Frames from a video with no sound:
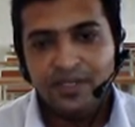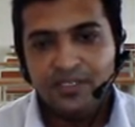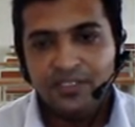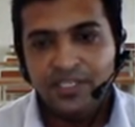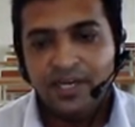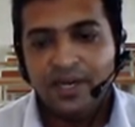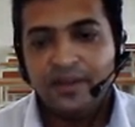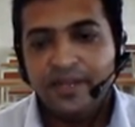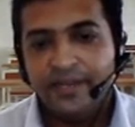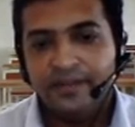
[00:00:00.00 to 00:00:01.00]
They are
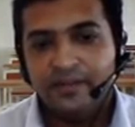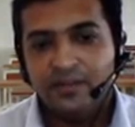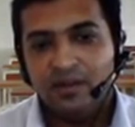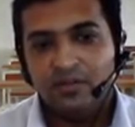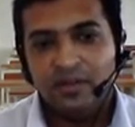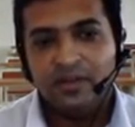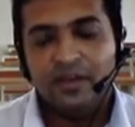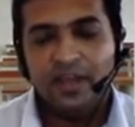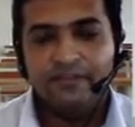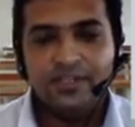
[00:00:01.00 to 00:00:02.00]
needed. Now
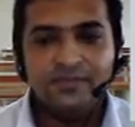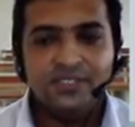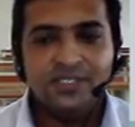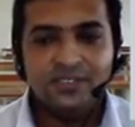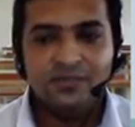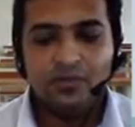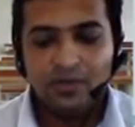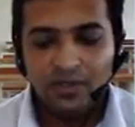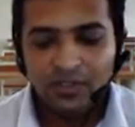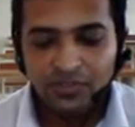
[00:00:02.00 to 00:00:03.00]
every business
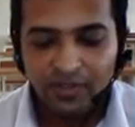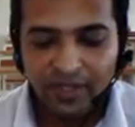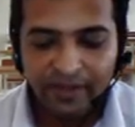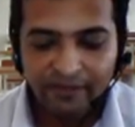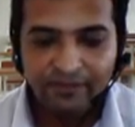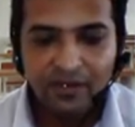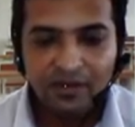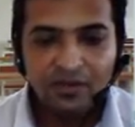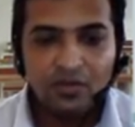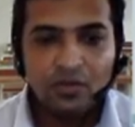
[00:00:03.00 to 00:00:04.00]
should have
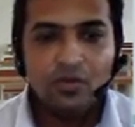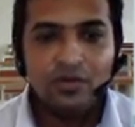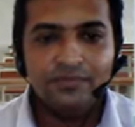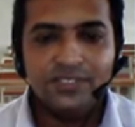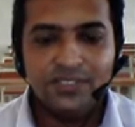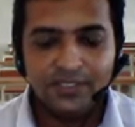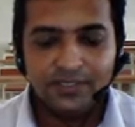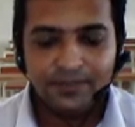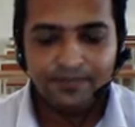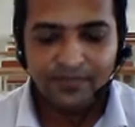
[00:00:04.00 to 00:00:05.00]
a core business,
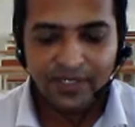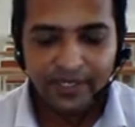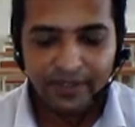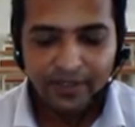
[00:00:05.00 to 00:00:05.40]
right?